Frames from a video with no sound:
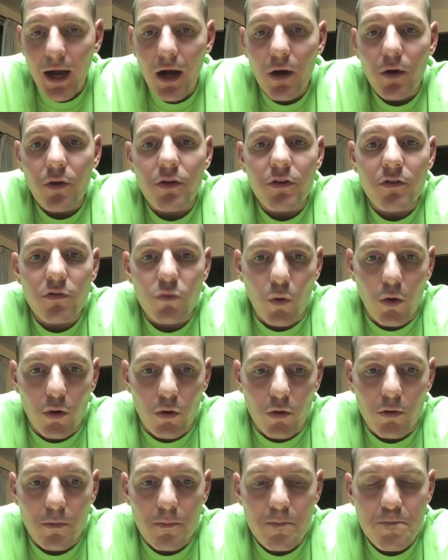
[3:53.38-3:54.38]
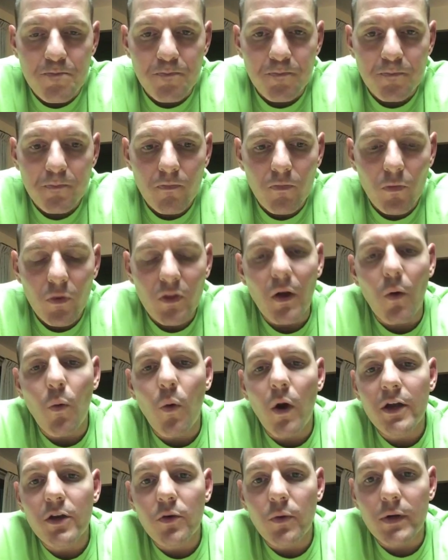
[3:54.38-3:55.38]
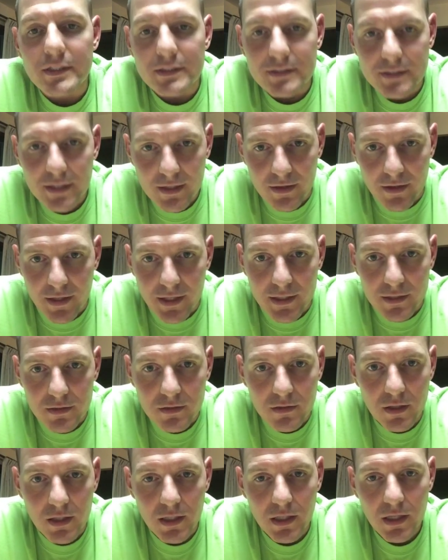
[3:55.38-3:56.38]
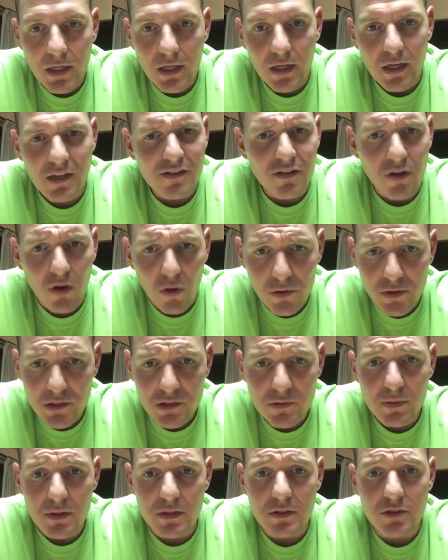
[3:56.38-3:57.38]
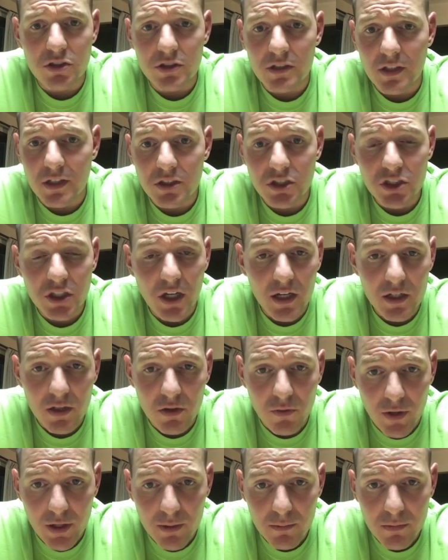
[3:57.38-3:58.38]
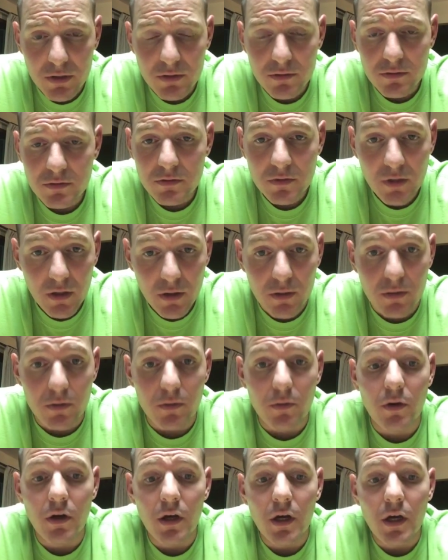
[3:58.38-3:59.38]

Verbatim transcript: out of this world. Now, why do I say that? Has it always been sunshine and rainbows? No.